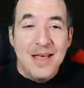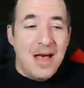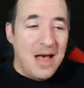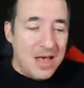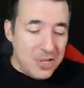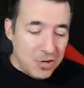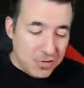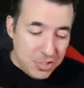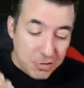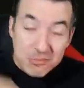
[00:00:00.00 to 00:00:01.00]

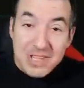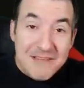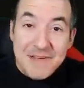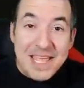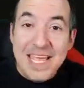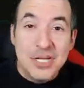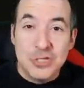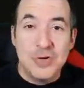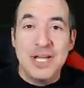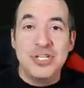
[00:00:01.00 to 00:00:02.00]
You're living in
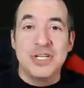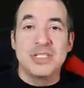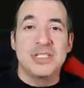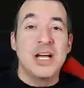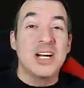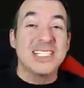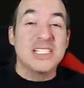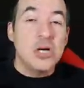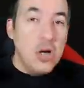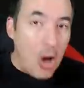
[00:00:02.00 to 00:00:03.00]
trenches. There is
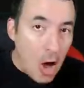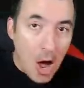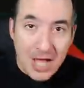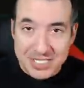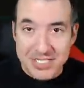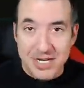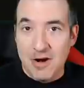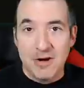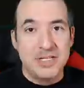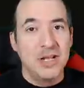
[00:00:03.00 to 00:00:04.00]
constant
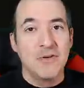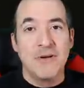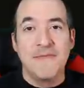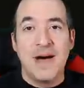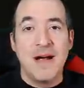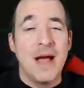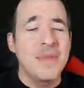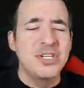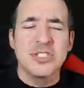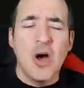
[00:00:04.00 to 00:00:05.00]
artillery fire. I
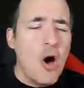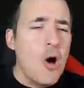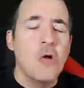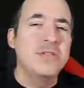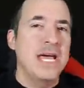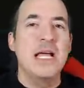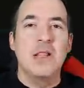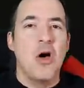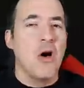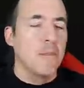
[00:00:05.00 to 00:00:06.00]
mean, just all day
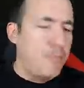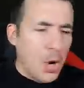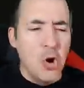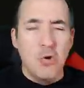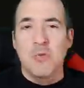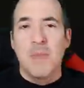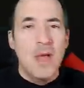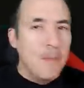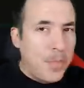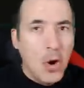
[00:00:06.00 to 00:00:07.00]
long. Boom,
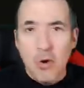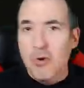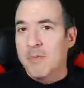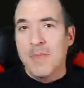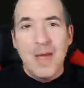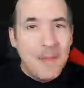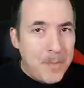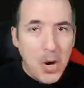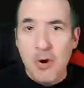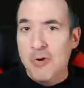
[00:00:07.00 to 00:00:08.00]
boom,
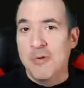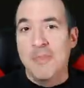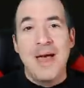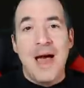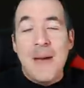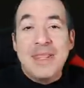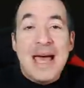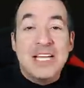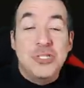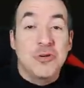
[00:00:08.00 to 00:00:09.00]
boom. I mean,
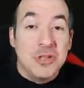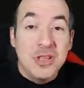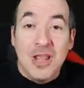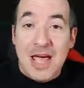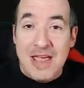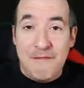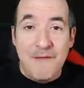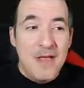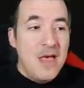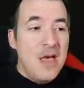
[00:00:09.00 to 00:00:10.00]
that is your life.
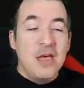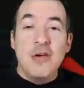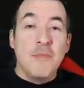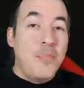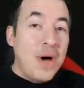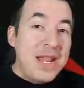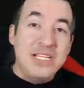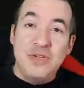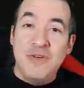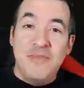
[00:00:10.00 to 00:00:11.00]
Your
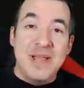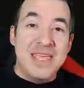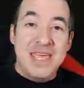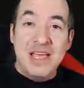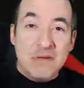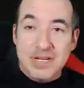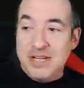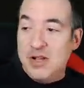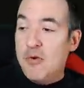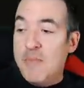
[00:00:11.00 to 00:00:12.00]
buddies who have been killed
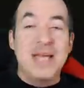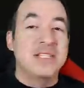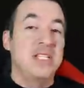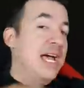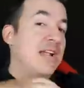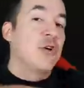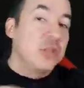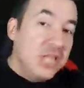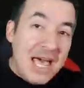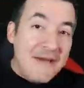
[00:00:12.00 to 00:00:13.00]
in no man's land are
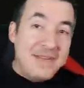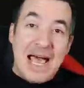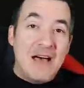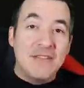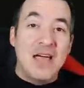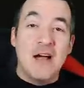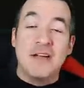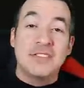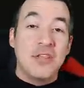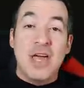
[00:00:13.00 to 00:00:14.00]
left out there.
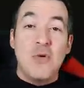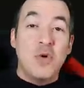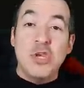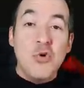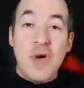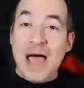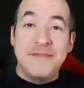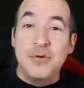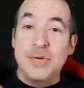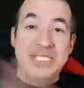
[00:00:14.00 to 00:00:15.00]
And so then when you have
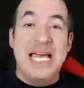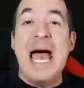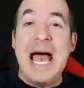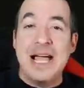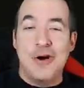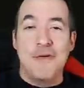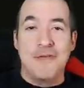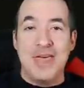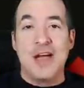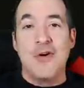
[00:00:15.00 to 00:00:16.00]
to attack over
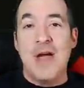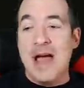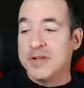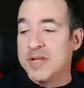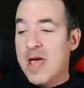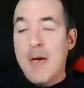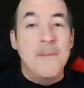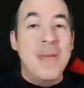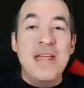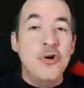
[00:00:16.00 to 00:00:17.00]
that ground,
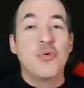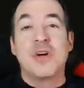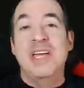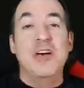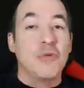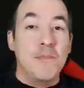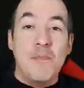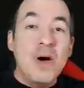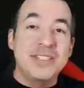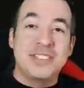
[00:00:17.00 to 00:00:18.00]
men who were killed
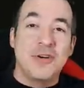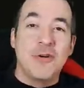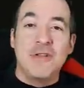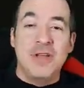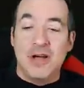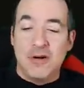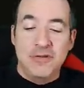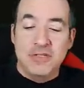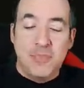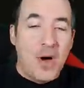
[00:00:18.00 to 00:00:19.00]
months earlier,
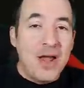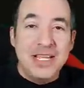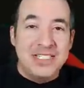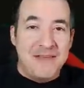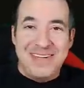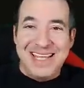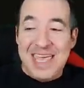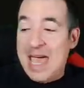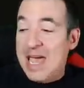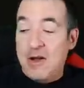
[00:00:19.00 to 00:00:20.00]
whose bodies have
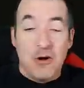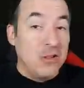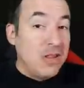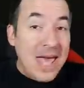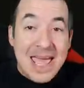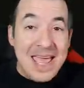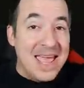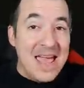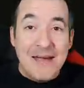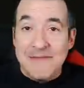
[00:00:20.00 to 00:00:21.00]
decayed, are laying
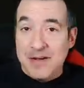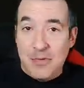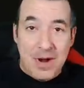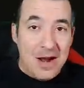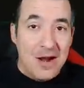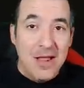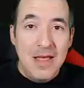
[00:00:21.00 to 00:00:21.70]
everywhere.